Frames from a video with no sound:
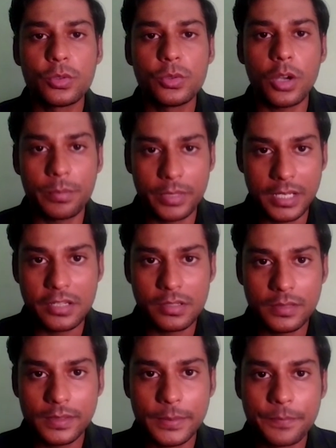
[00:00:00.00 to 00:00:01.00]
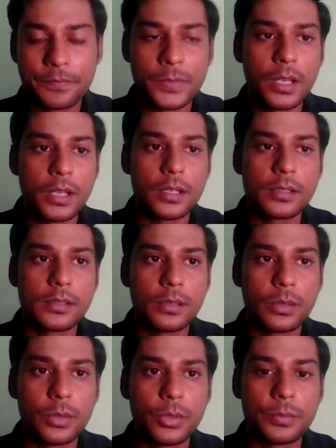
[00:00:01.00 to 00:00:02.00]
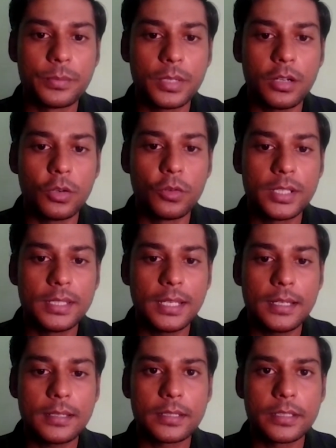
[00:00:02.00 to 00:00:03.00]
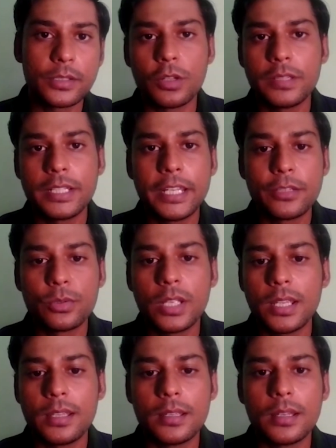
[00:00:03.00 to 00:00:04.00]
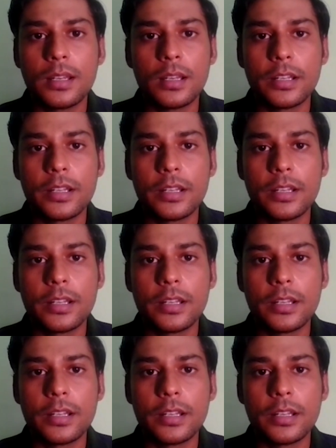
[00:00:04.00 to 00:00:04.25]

on to operations. So over there, solving day-to-day